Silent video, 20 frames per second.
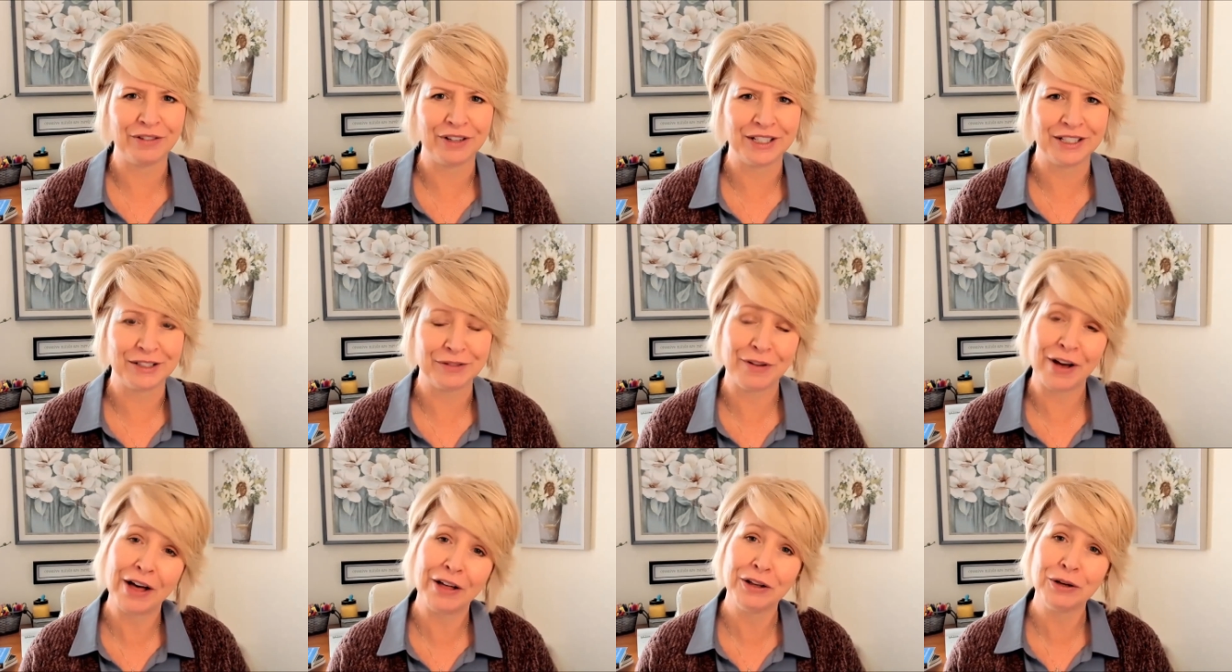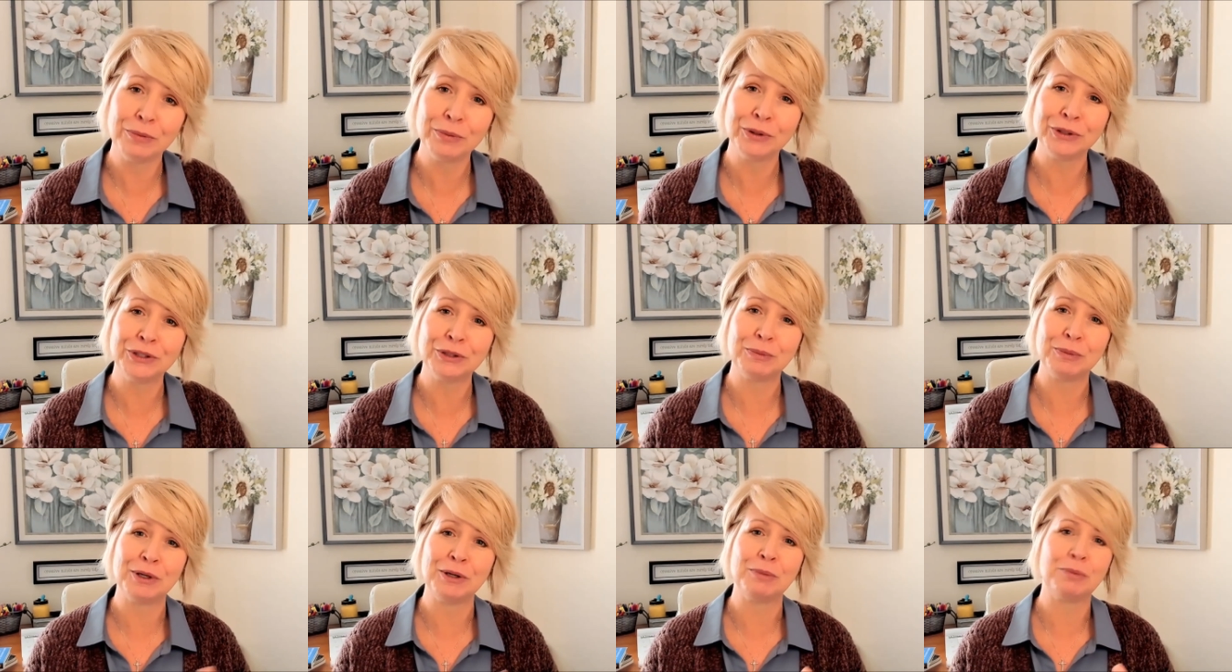is valuable to
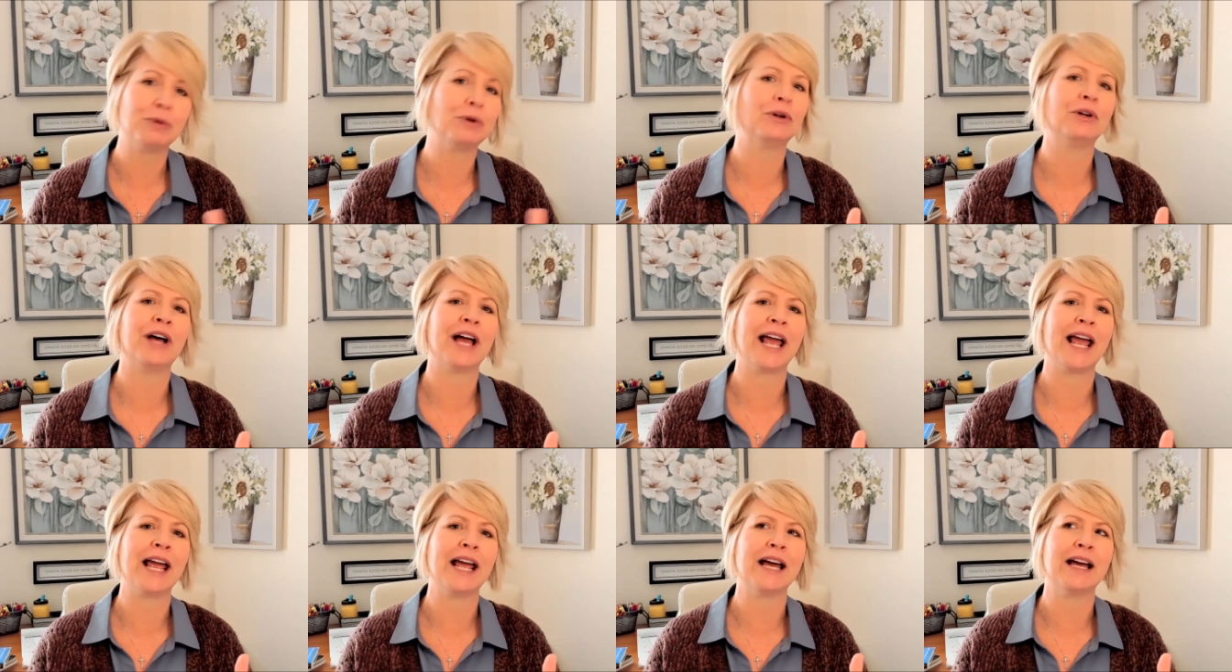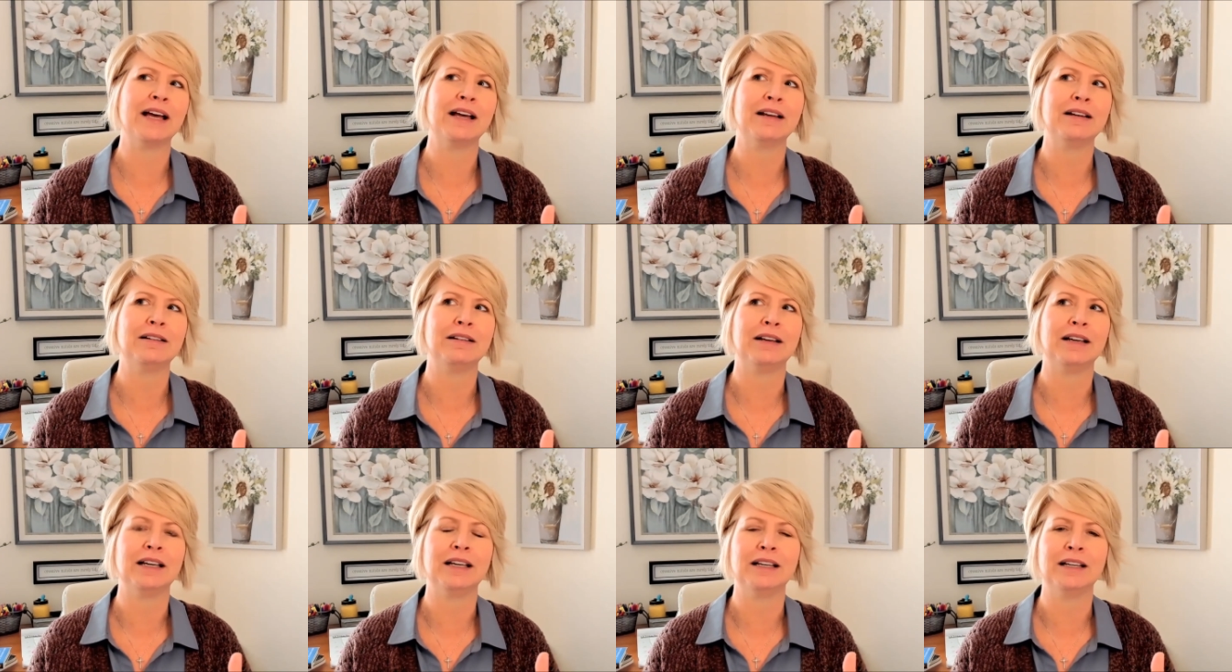people and
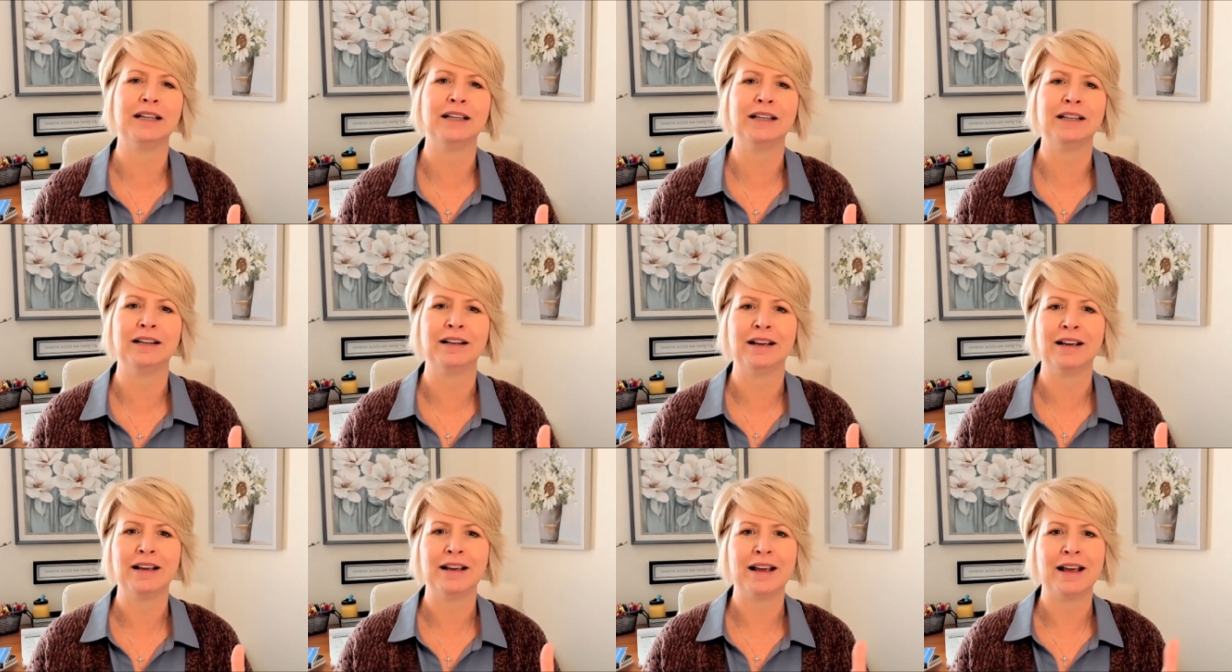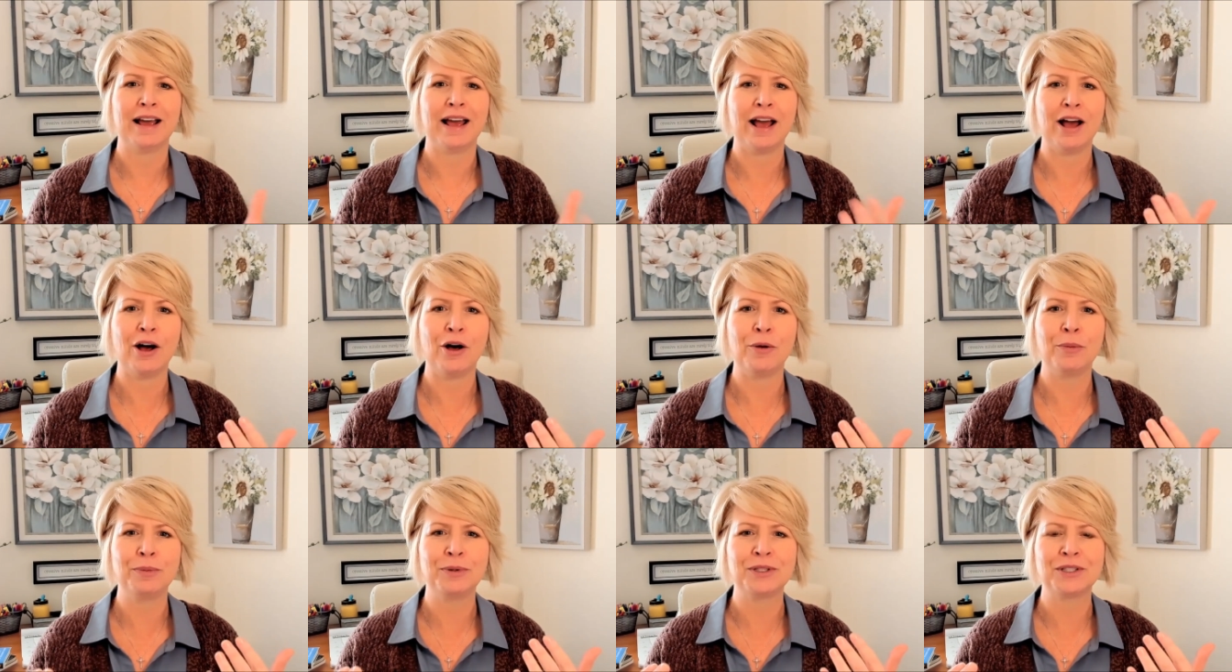it
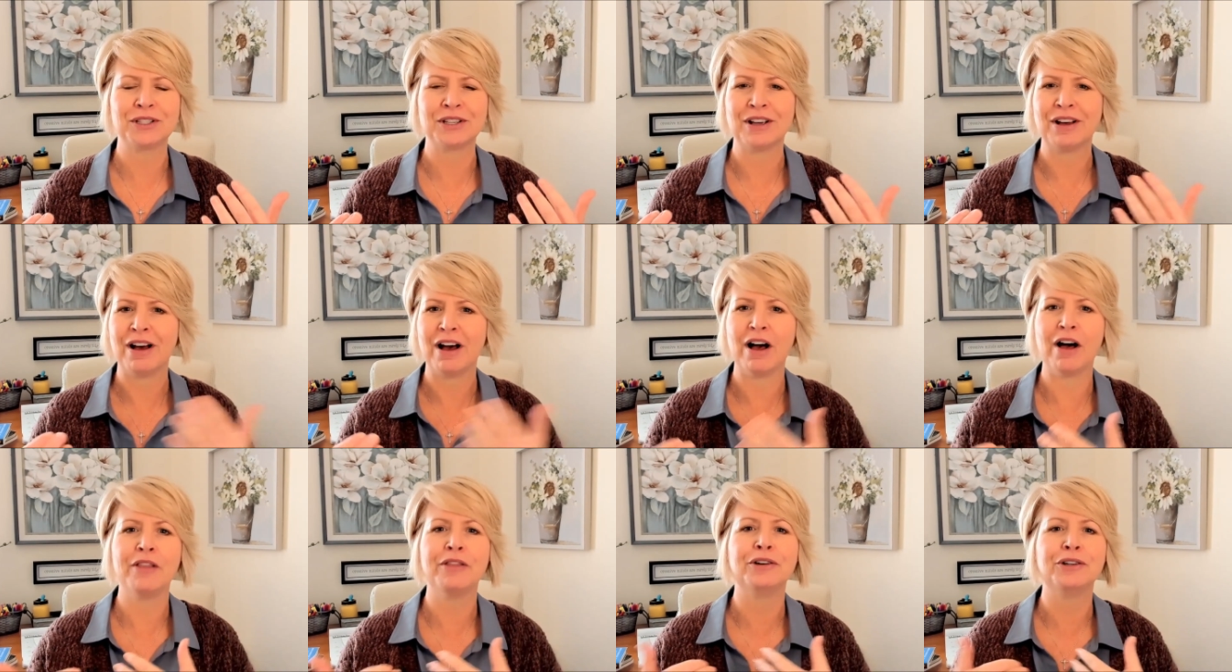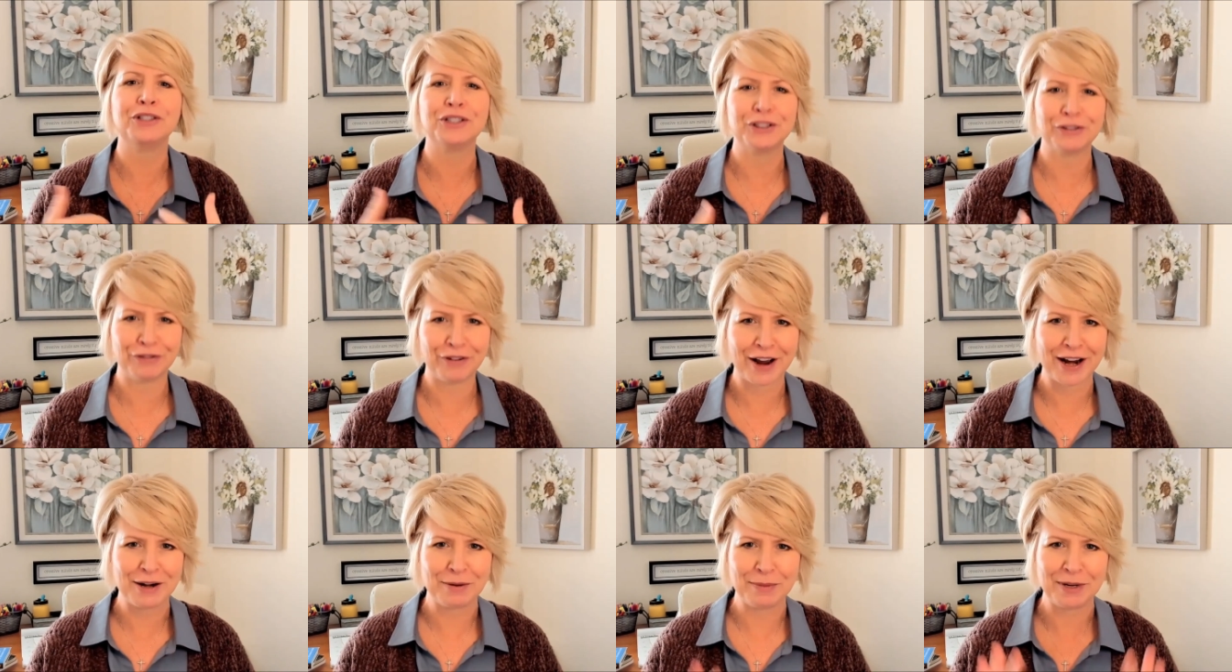helps others
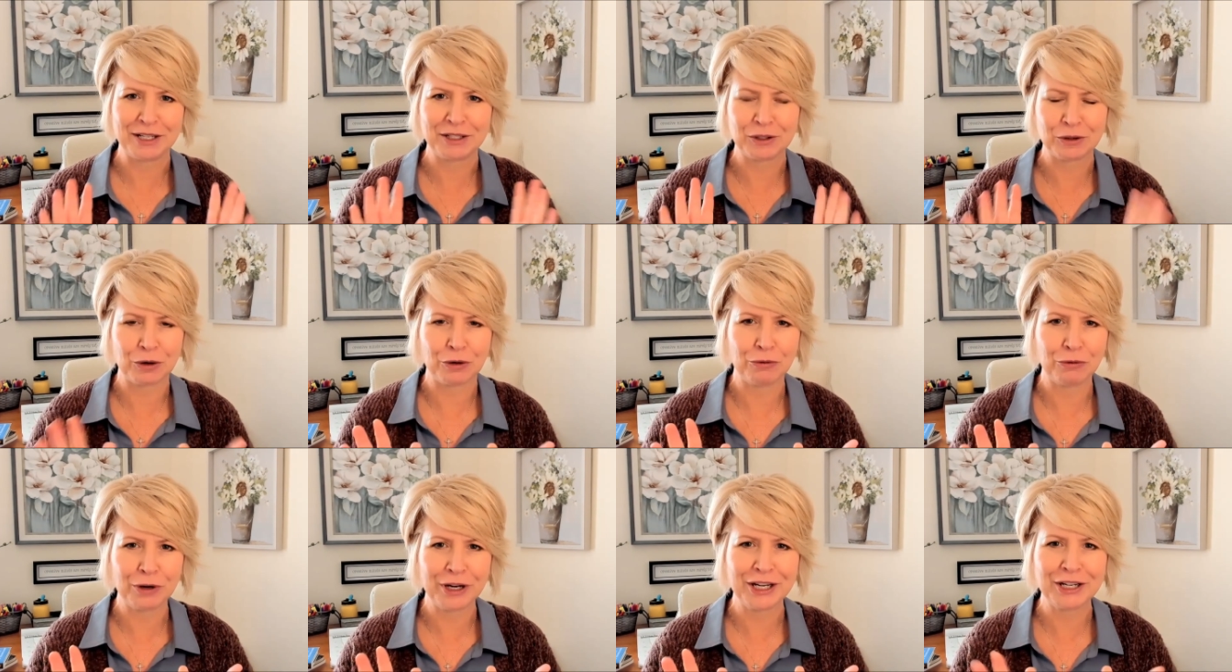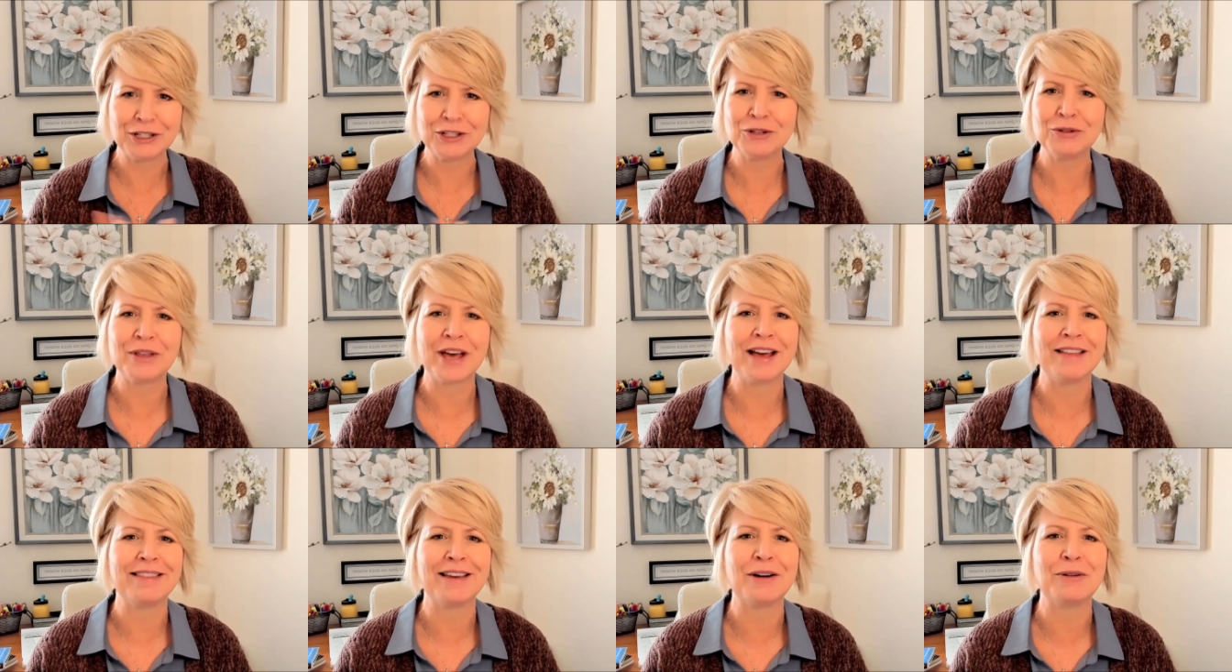find me. So if we could do
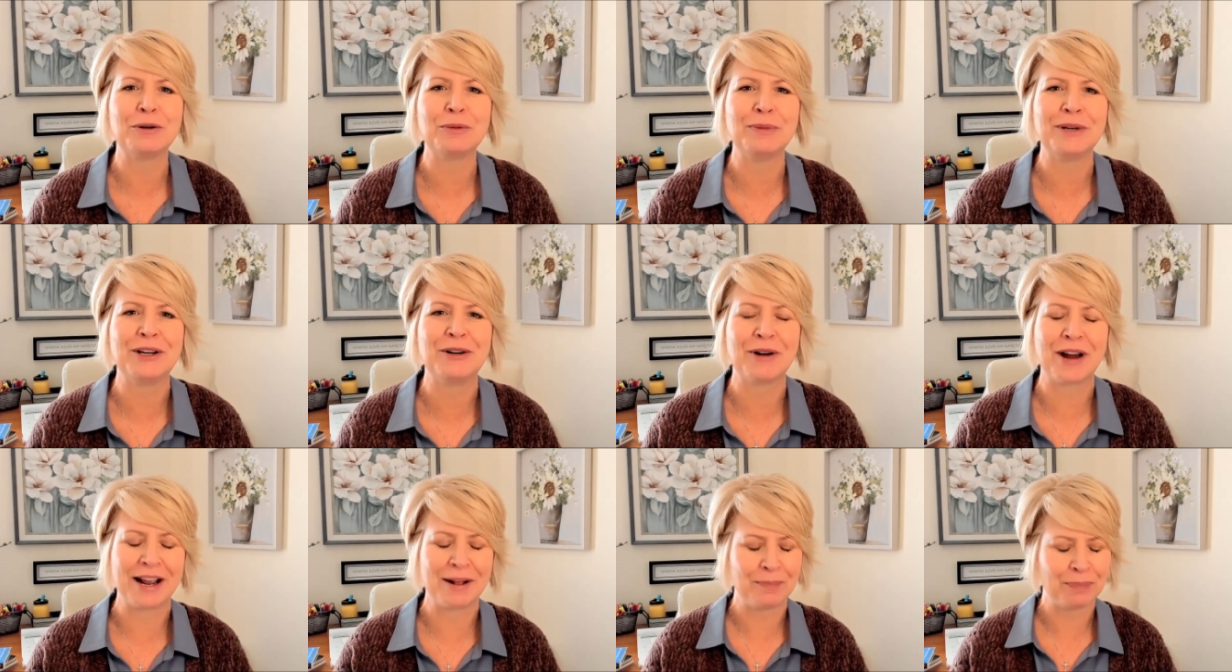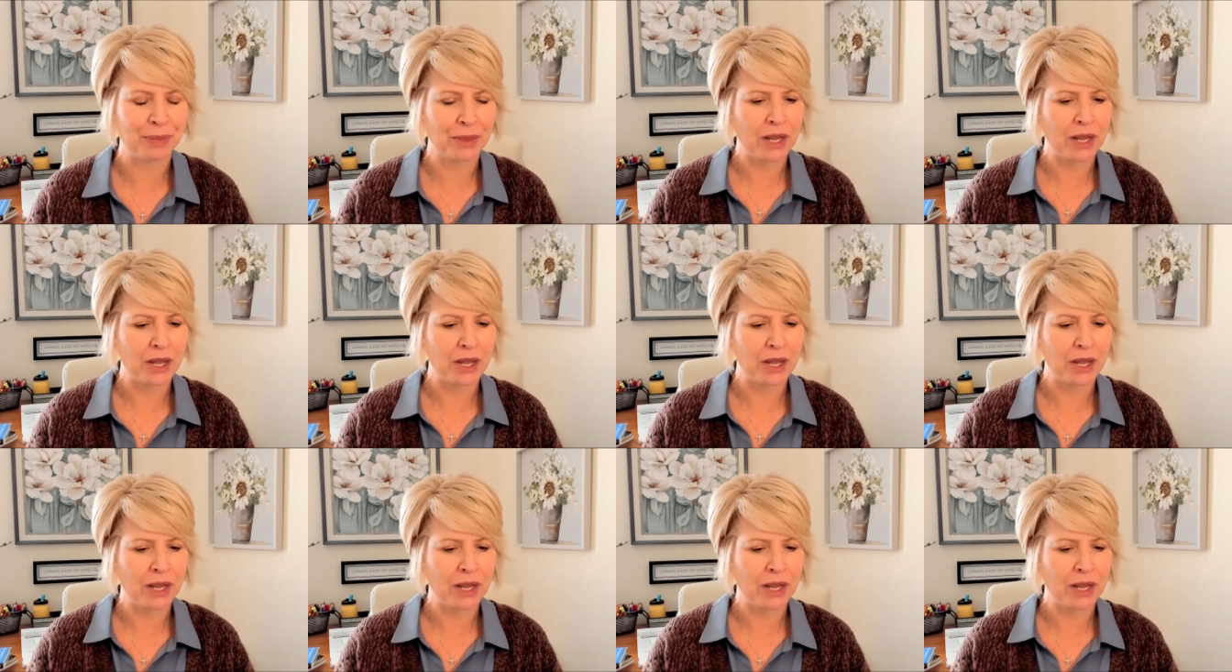that, that would be great.